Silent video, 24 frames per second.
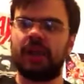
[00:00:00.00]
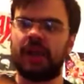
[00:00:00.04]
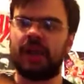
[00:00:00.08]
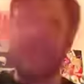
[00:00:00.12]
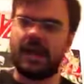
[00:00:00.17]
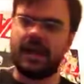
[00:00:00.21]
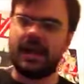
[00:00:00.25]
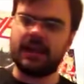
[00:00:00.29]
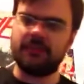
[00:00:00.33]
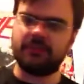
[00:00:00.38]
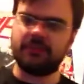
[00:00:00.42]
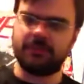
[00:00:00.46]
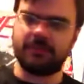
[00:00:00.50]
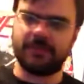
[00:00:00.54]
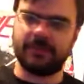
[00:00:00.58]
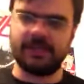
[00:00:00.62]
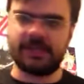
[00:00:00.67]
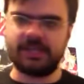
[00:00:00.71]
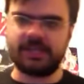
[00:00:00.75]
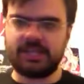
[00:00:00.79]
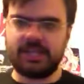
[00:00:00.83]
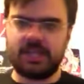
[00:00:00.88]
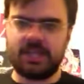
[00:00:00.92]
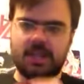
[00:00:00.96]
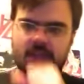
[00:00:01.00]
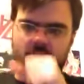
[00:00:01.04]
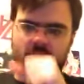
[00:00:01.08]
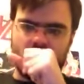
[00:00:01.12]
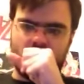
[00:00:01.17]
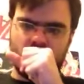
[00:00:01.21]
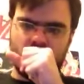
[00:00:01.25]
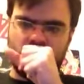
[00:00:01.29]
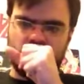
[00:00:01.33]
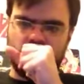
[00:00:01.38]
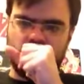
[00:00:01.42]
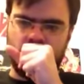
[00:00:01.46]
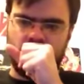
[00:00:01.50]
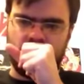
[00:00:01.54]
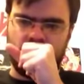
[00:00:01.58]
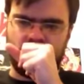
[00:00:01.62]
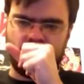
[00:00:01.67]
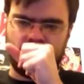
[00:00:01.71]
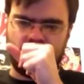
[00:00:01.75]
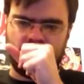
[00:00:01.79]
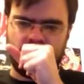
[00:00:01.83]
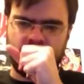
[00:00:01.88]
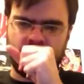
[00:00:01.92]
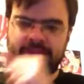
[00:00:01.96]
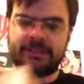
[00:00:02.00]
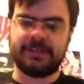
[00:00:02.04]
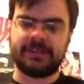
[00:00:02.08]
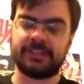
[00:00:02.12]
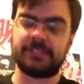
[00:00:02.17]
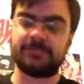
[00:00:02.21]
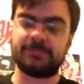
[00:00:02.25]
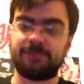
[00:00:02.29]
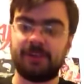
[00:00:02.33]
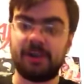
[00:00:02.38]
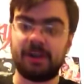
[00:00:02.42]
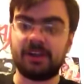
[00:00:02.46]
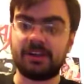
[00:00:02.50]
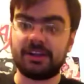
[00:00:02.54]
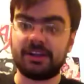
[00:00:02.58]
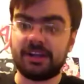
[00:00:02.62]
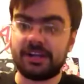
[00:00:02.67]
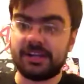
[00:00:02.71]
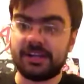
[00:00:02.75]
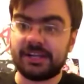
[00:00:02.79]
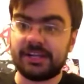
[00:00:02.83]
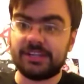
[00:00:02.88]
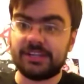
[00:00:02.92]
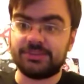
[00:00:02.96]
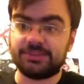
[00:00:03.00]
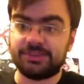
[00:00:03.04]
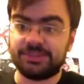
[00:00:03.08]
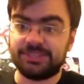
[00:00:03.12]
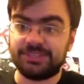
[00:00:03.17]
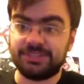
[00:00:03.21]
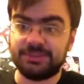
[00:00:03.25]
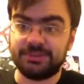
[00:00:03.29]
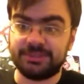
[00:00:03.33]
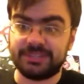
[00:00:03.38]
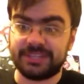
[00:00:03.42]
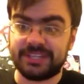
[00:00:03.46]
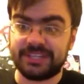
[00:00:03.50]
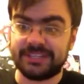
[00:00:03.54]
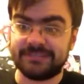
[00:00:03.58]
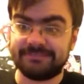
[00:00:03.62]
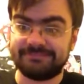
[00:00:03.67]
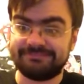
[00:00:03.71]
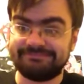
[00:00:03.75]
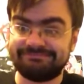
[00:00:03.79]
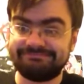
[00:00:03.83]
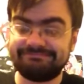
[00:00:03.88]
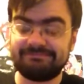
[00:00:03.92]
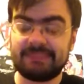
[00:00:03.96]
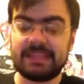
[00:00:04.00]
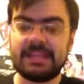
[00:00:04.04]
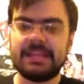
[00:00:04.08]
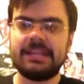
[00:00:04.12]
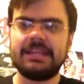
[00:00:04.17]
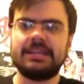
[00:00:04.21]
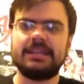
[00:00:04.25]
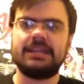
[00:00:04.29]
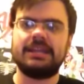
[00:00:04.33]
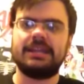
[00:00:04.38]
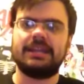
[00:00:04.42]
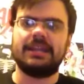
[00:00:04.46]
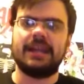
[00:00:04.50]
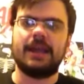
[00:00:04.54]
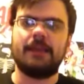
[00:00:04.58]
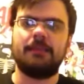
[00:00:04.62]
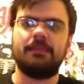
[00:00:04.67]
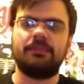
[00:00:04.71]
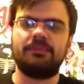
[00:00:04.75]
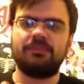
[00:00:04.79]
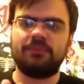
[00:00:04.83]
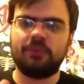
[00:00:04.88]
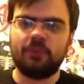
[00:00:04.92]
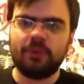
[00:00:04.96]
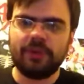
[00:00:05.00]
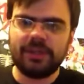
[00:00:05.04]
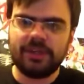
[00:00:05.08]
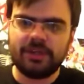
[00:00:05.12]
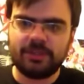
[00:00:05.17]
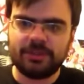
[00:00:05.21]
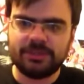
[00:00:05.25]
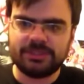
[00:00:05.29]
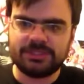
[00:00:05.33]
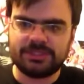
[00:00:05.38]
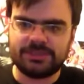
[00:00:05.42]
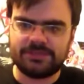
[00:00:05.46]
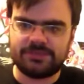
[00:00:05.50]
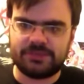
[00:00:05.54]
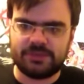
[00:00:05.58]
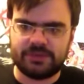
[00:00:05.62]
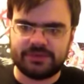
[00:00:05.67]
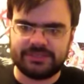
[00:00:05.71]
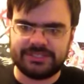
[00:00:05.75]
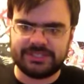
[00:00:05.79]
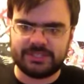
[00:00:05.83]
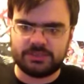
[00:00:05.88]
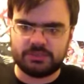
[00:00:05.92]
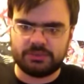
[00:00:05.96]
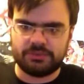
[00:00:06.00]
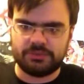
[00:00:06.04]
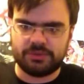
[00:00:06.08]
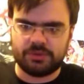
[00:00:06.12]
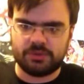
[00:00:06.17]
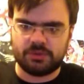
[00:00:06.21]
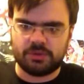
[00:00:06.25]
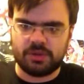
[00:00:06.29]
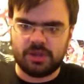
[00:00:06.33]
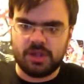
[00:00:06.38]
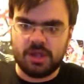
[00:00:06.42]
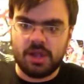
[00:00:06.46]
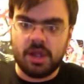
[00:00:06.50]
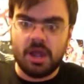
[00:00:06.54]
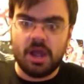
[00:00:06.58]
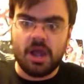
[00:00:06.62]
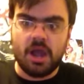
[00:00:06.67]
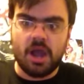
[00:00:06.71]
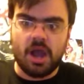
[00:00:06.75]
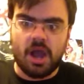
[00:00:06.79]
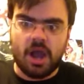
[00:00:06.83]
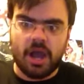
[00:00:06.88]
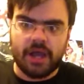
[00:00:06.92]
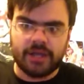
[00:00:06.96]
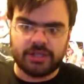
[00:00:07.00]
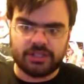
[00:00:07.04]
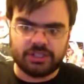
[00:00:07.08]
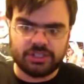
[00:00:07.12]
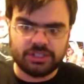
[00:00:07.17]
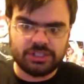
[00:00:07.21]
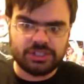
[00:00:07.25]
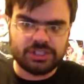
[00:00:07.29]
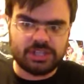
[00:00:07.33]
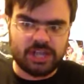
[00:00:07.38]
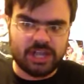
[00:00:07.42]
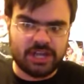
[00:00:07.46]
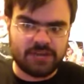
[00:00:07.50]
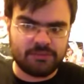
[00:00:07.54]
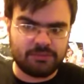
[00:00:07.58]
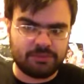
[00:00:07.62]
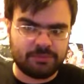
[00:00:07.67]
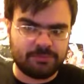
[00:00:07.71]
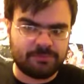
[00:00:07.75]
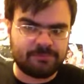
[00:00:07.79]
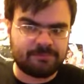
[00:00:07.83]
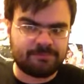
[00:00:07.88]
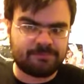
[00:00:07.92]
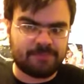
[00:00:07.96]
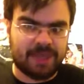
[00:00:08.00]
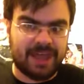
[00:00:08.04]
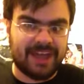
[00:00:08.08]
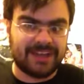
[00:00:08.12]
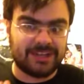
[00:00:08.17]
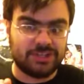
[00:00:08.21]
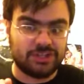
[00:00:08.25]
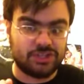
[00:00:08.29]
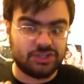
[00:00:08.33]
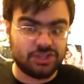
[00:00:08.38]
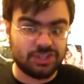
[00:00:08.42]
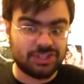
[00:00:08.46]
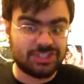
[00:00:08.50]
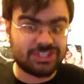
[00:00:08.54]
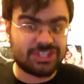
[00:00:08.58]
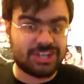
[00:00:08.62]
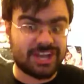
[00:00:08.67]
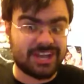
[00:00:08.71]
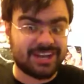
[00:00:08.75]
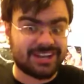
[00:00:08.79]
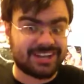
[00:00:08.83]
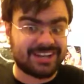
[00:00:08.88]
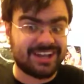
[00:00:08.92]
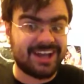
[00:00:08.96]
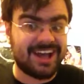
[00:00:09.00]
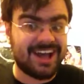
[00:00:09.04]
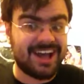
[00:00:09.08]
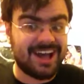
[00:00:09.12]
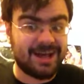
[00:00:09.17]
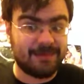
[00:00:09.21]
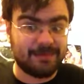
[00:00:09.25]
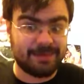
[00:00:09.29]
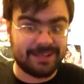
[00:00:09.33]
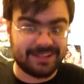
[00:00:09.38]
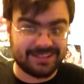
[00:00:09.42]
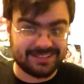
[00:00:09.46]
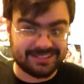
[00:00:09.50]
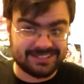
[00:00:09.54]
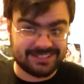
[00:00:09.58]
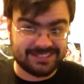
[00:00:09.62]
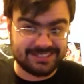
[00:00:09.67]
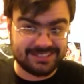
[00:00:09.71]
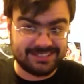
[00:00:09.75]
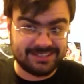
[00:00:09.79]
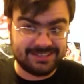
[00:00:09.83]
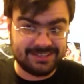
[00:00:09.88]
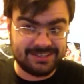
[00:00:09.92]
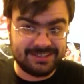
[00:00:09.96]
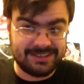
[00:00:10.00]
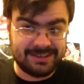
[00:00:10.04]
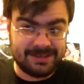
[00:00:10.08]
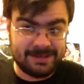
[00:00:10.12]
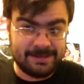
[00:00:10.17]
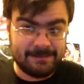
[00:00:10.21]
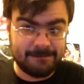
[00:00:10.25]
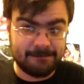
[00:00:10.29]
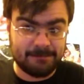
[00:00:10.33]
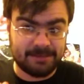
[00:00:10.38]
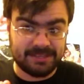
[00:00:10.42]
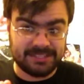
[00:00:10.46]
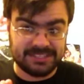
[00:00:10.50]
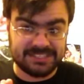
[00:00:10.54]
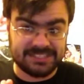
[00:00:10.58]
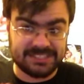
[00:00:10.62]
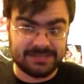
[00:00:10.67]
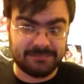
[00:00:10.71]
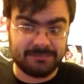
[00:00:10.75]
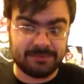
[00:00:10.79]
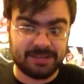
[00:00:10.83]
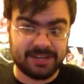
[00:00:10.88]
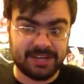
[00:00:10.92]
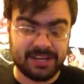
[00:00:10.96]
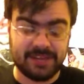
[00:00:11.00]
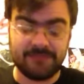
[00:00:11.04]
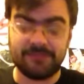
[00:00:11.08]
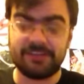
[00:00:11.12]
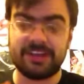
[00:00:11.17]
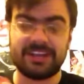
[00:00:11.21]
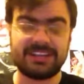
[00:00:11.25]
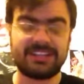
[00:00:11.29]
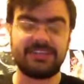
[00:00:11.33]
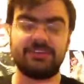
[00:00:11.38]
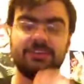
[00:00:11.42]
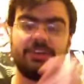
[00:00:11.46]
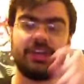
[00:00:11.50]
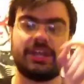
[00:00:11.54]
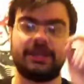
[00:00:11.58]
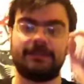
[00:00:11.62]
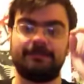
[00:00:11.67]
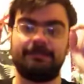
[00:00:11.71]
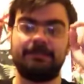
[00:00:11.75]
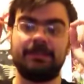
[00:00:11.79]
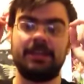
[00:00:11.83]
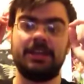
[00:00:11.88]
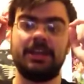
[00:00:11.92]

Hi, everybody. It's Bankai 922 again. Now, before I go into the fairy tale review, I just got a comment by somebody. I forgot their name.